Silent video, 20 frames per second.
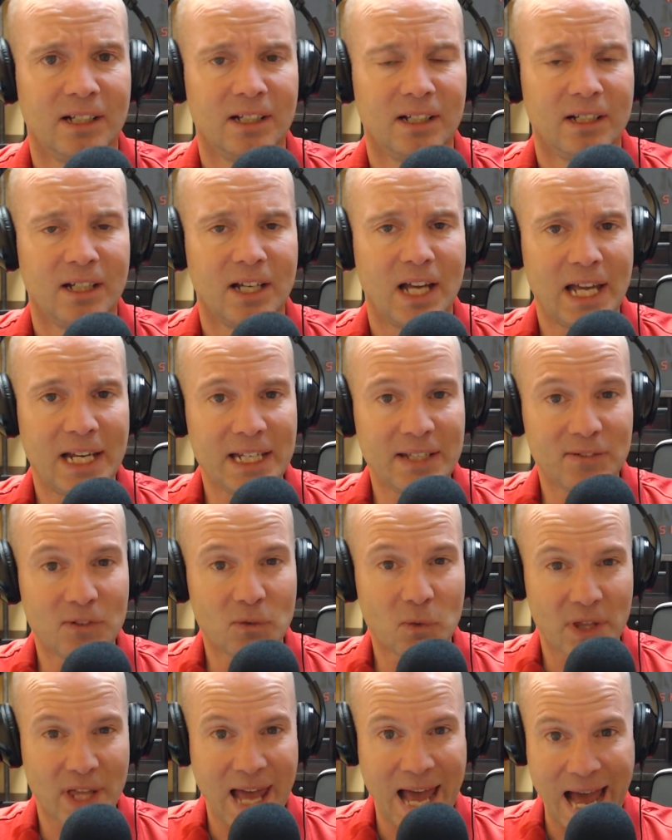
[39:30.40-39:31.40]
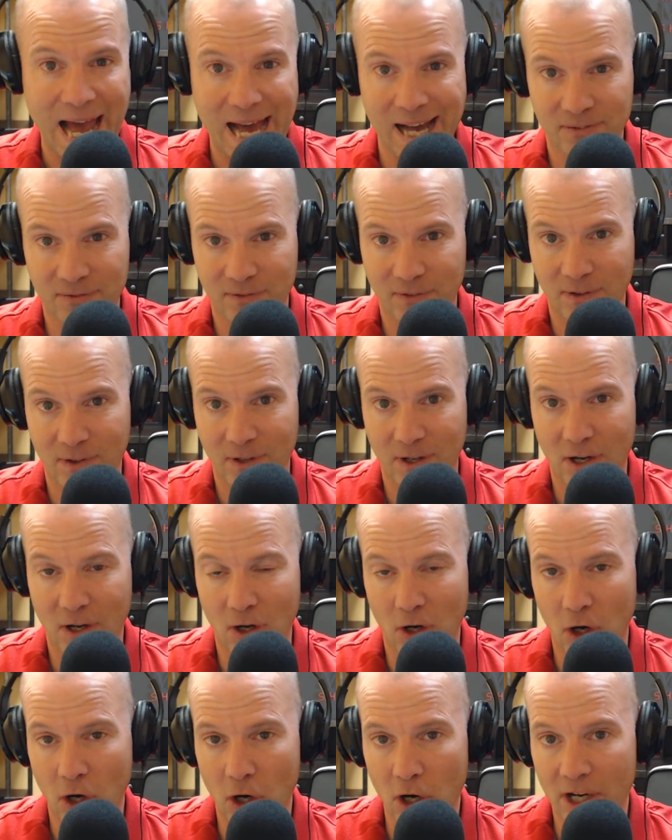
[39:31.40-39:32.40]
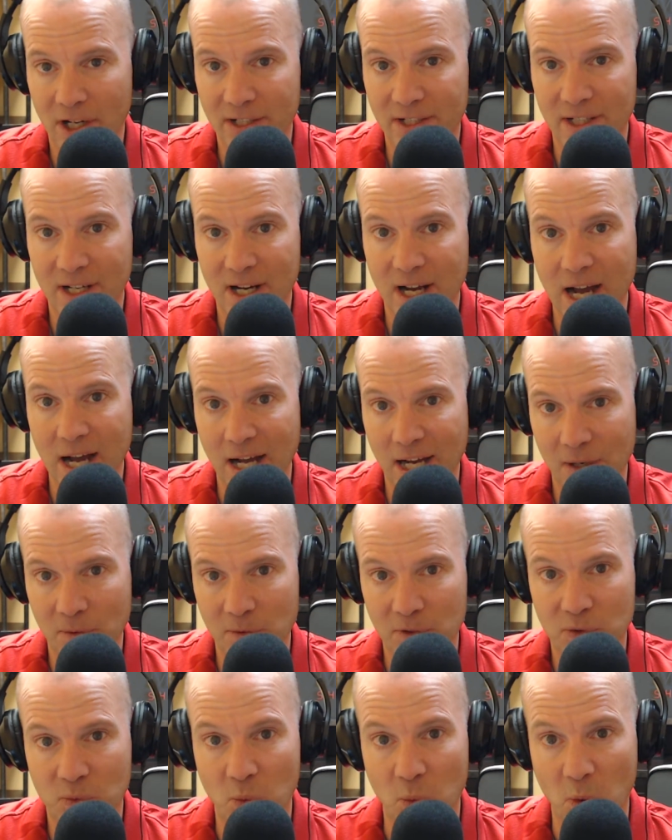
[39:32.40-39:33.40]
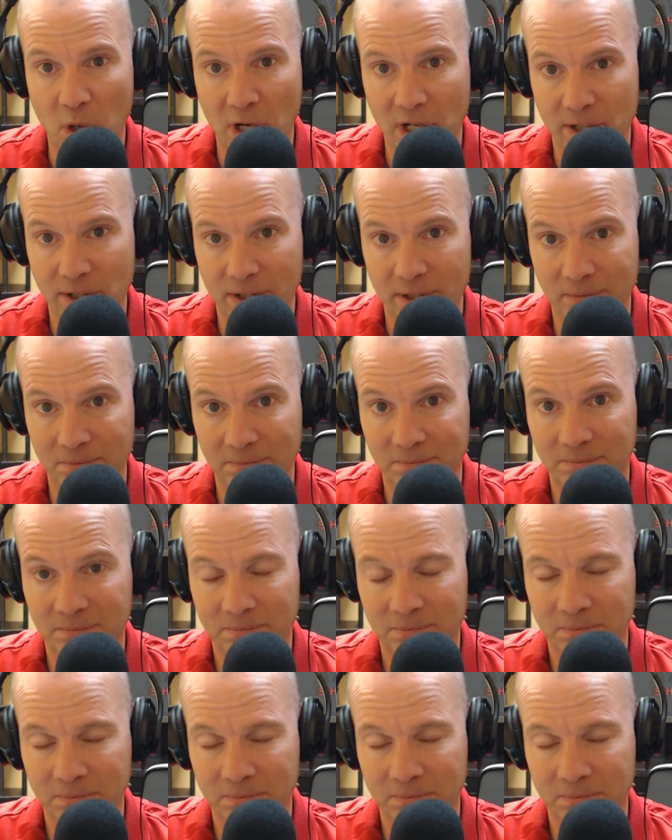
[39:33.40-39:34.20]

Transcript: And even with half a heart, I was one of them.